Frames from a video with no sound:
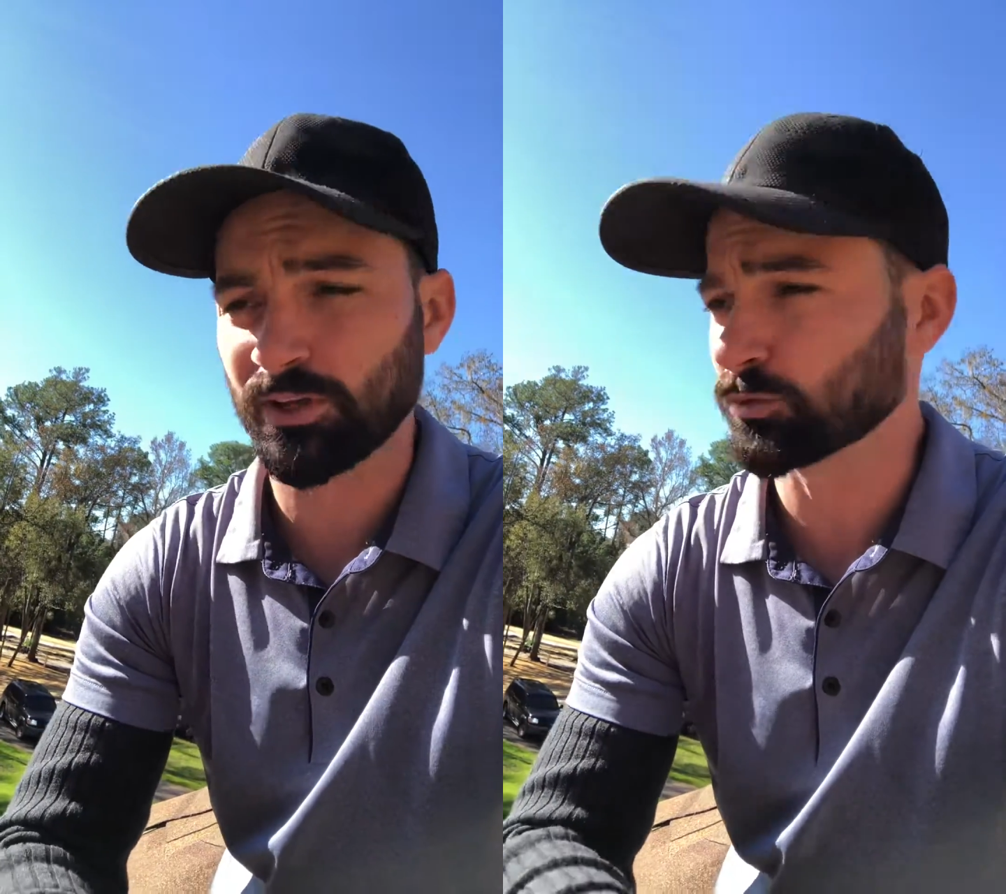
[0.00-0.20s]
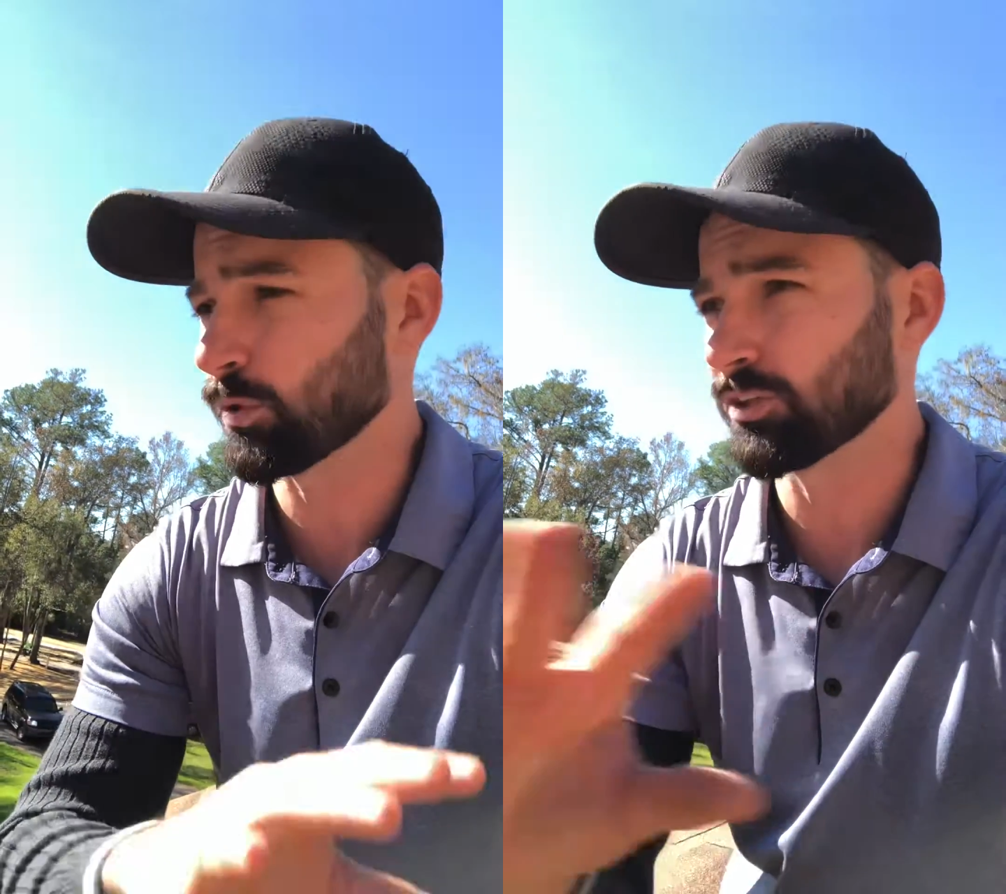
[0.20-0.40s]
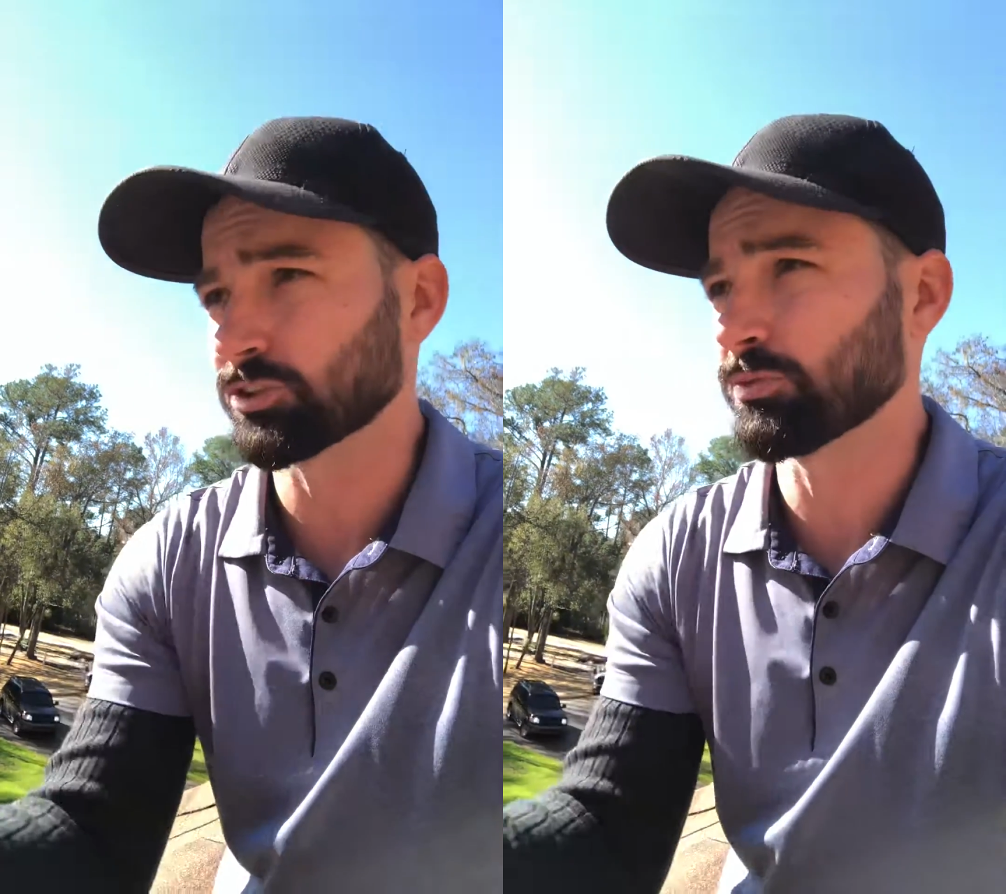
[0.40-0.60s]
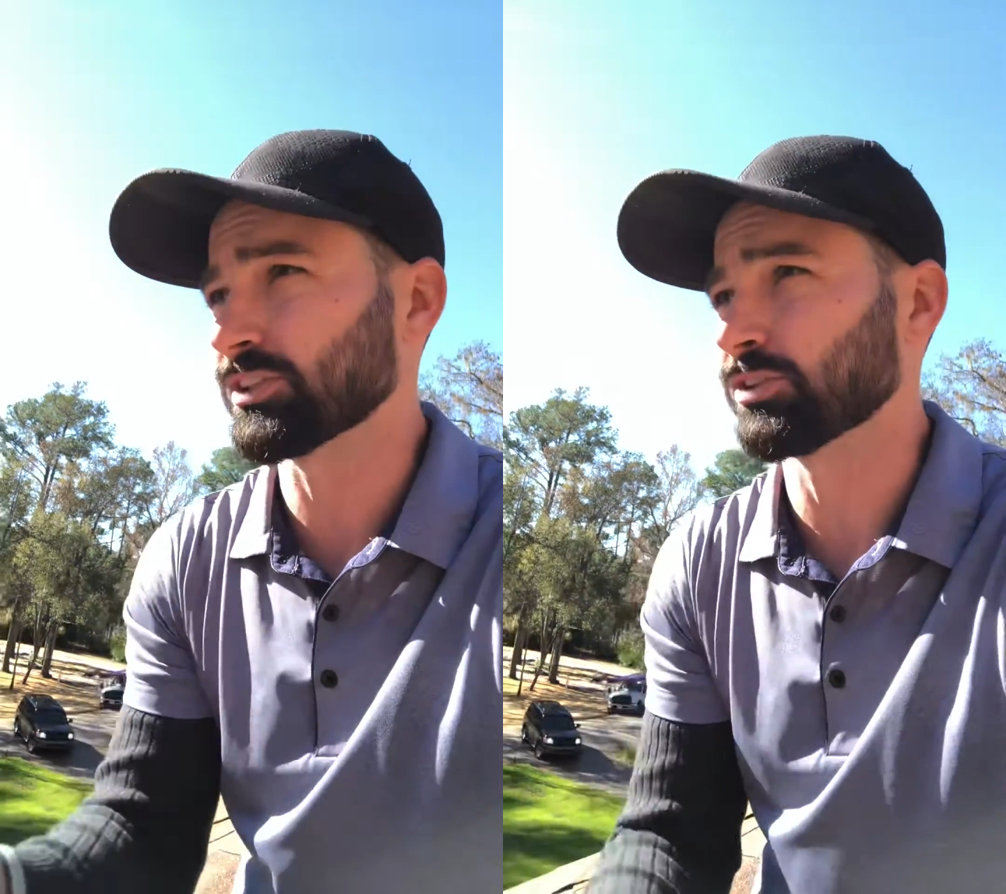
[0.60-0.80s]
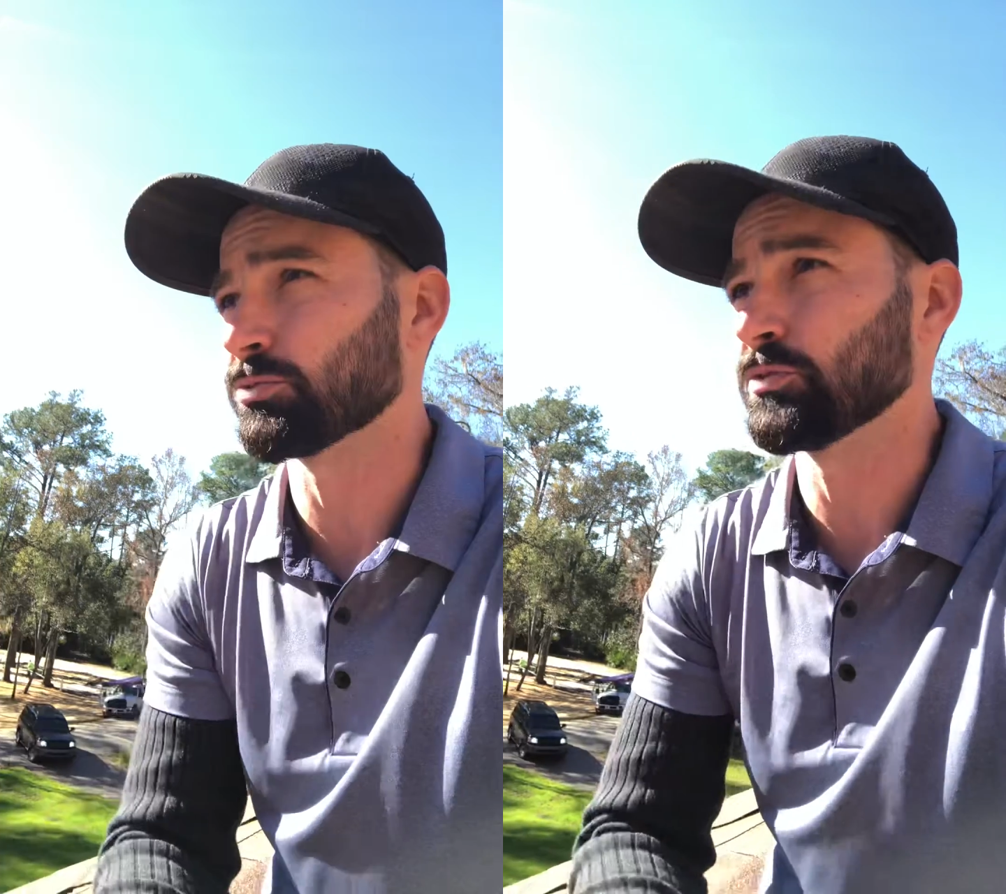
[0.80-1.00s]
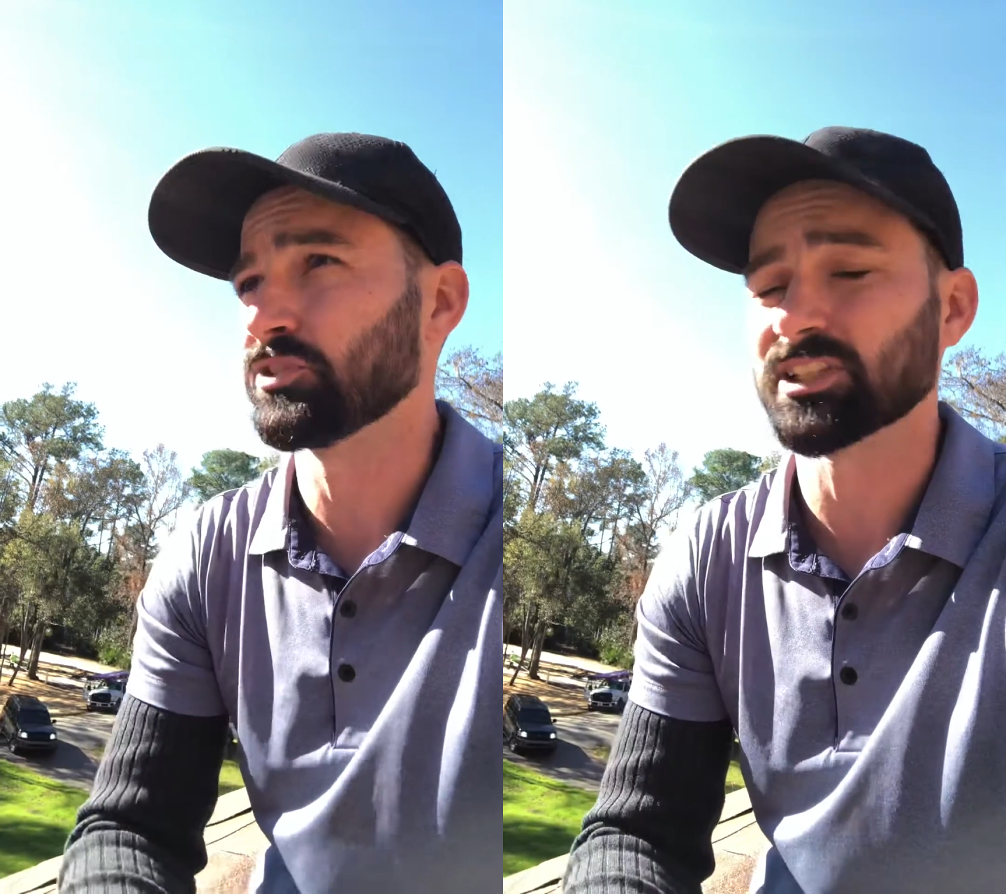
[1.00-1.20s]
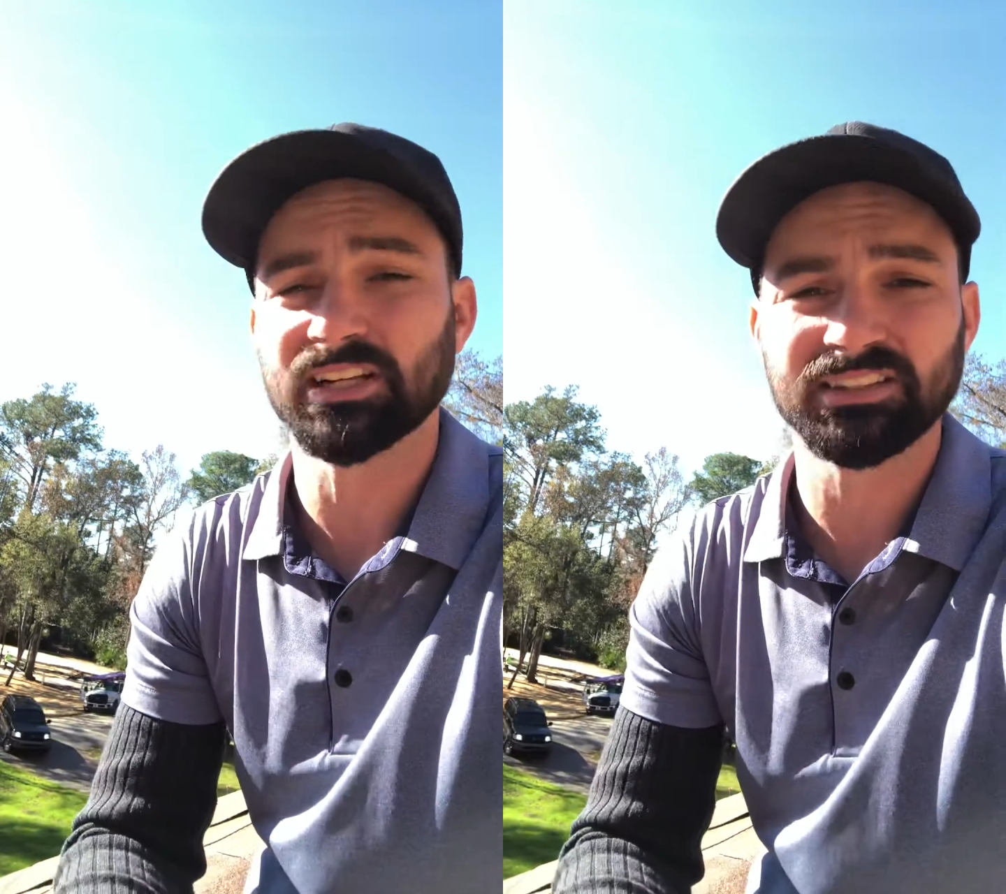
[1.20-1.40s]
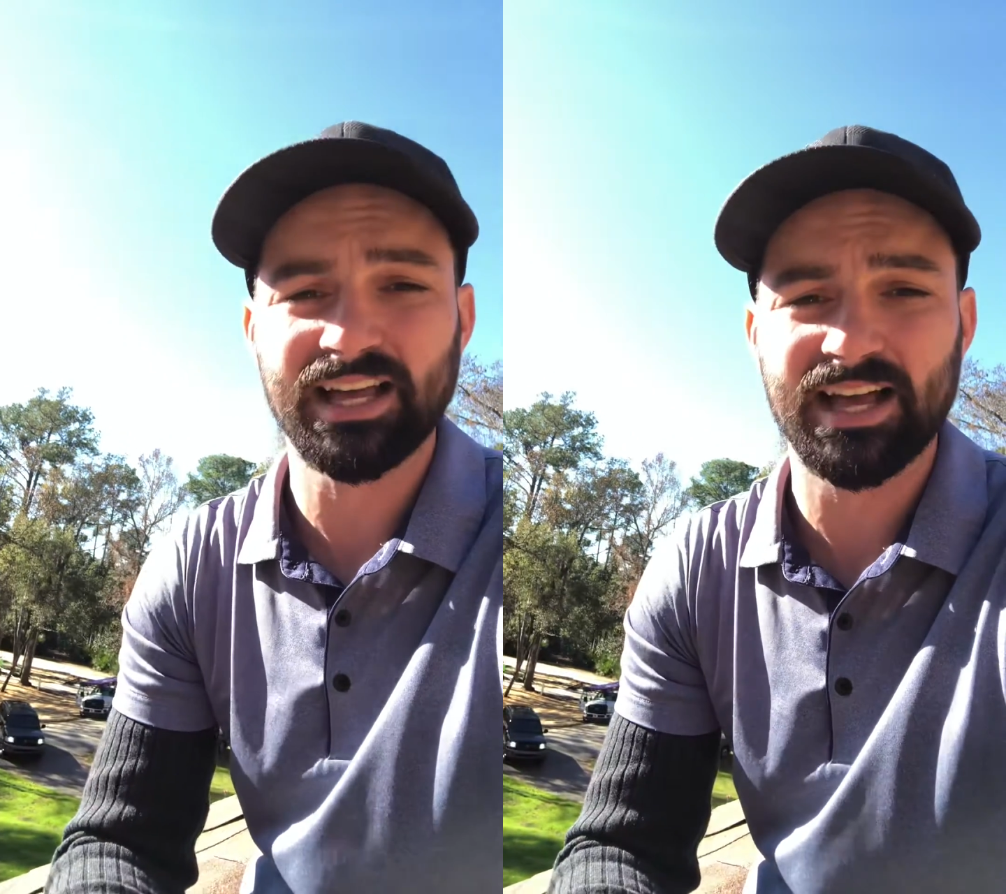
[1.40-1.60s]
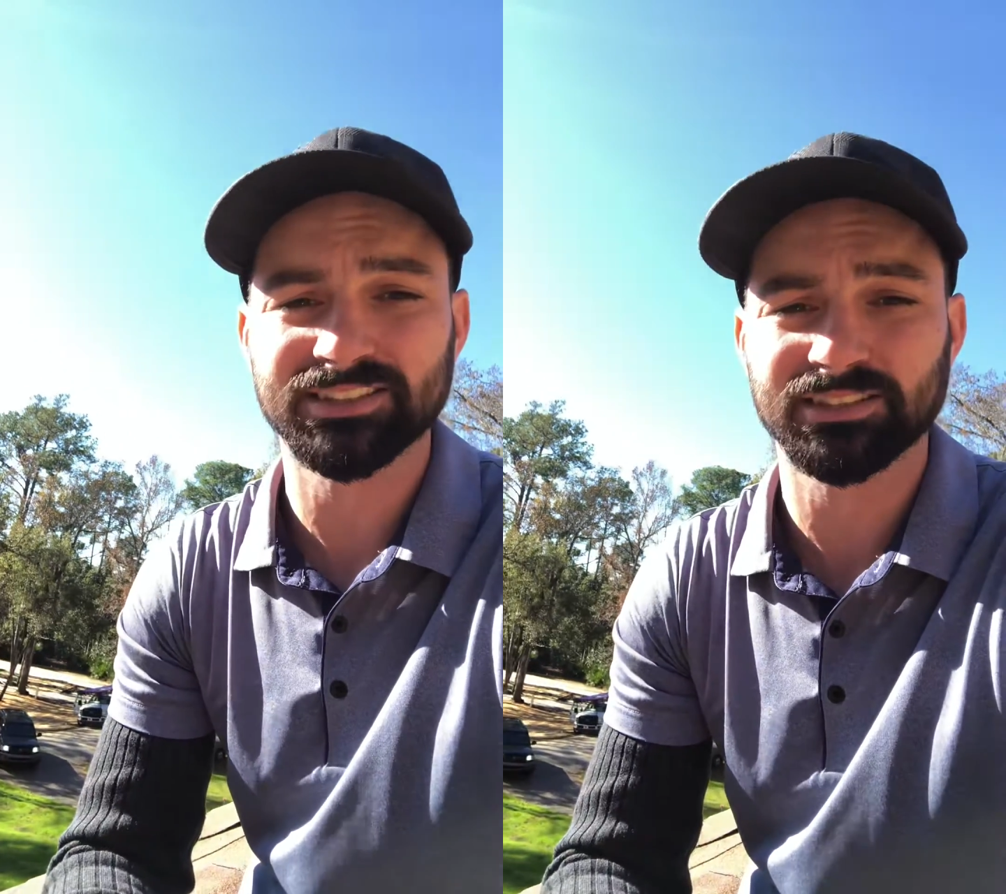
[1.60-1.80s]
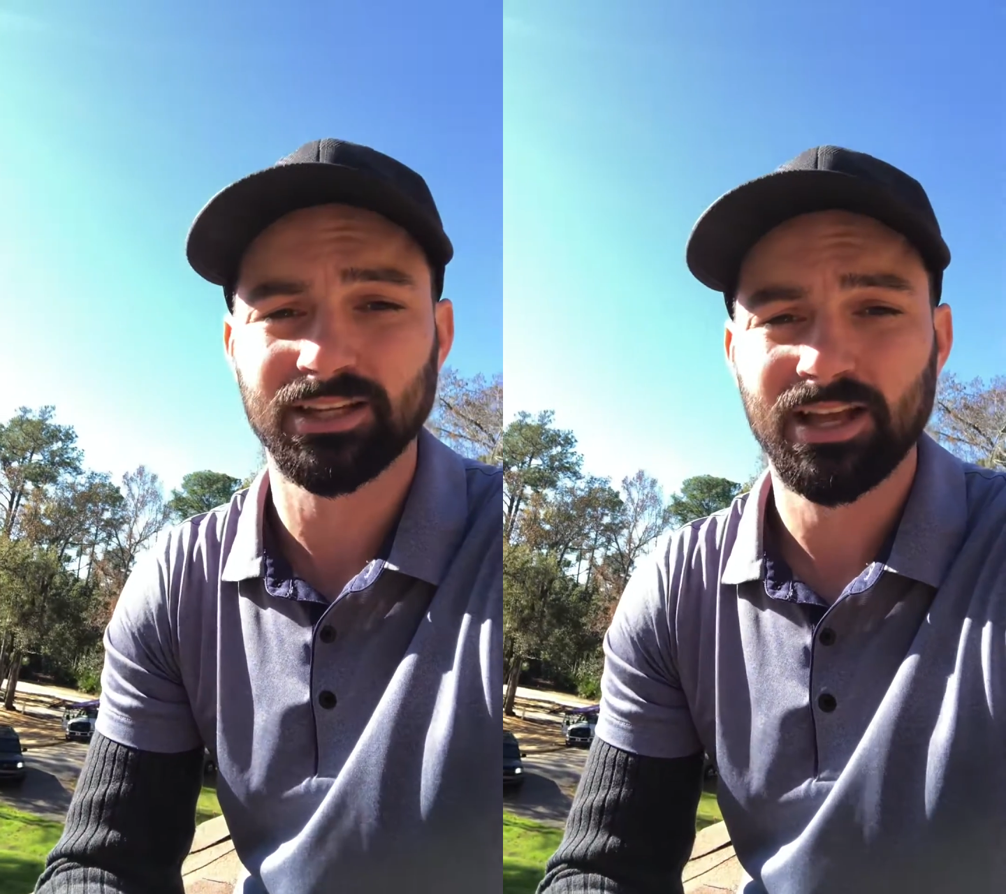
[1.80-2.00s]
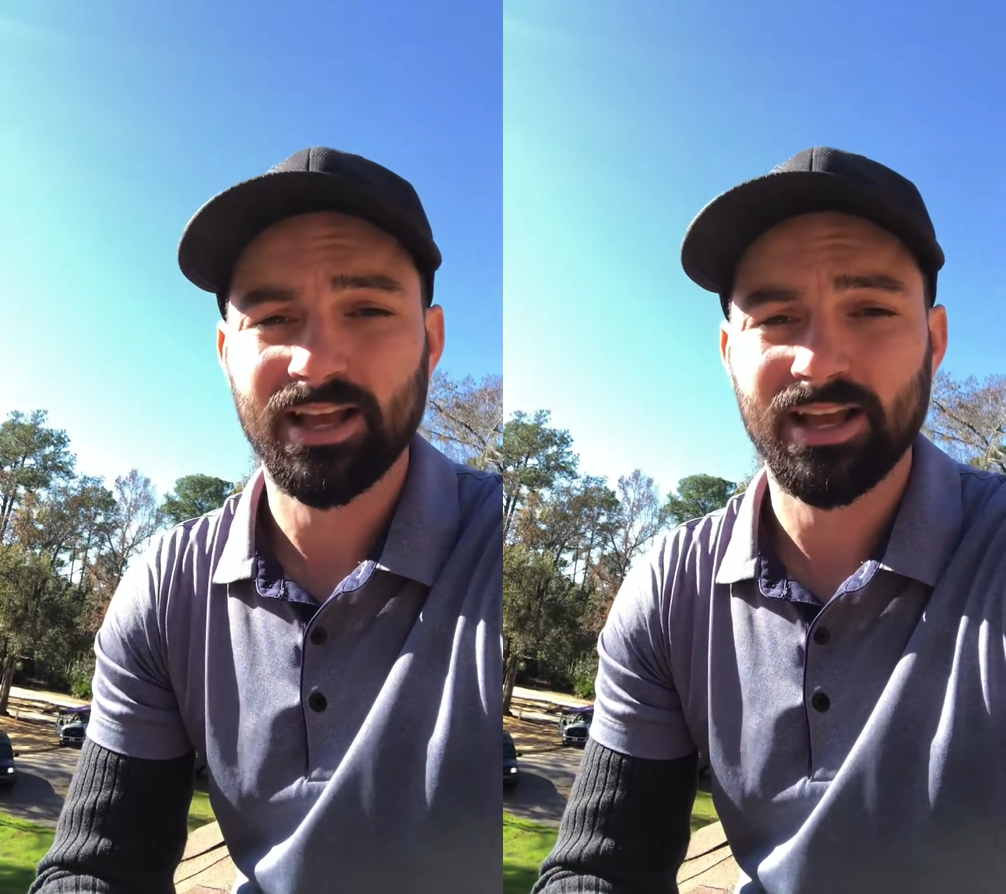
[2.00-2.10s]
as well as the rest of the roof, is going to last